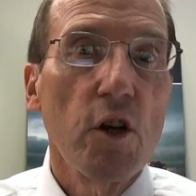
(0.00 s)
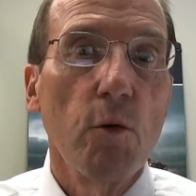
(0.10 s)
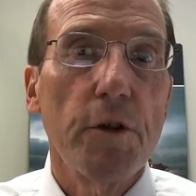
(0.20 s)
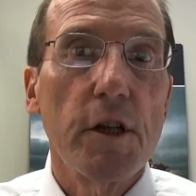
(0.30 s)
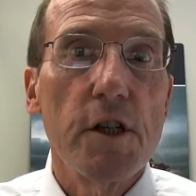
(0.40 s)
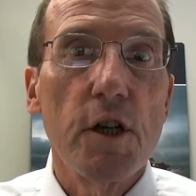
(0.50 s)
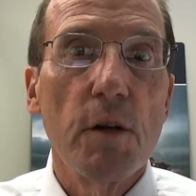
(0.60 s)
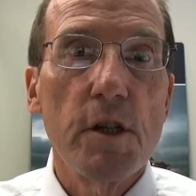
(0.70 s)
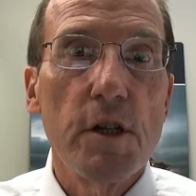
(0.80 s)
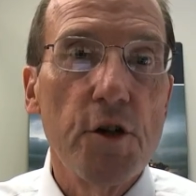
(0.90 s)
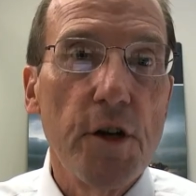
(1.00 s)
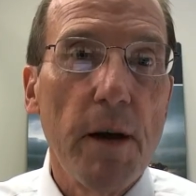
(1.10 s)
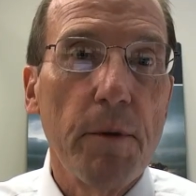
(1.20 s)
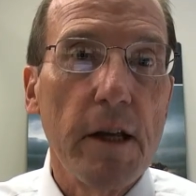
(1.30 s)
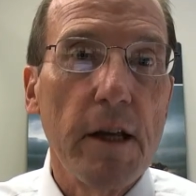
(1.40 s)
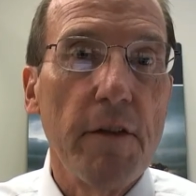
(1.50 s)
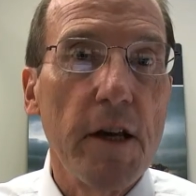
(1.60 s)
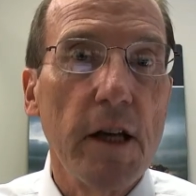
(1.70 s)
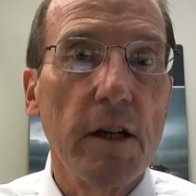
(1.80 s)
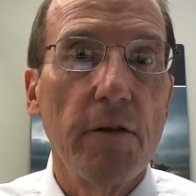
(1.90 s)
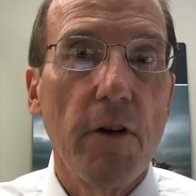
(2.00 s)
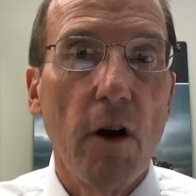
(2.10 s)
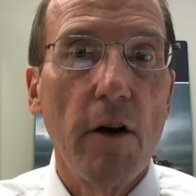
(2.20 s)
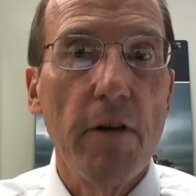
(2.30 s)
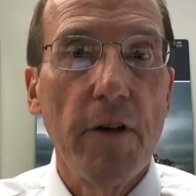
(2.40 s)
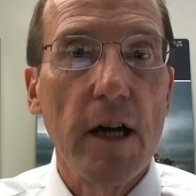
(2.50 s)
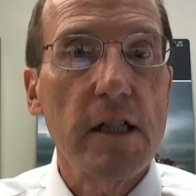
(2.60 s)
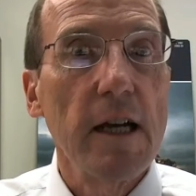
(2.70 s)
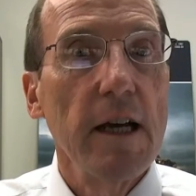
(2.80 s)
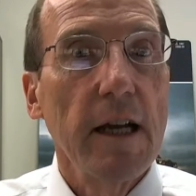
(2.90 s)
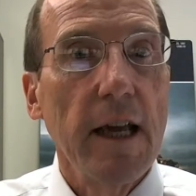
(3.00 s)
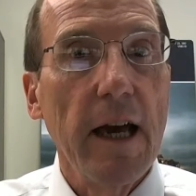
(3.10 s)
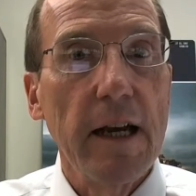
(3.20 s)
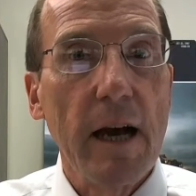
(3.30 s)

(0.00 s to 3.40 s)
With consumers in jeopardy, the end of RFS can't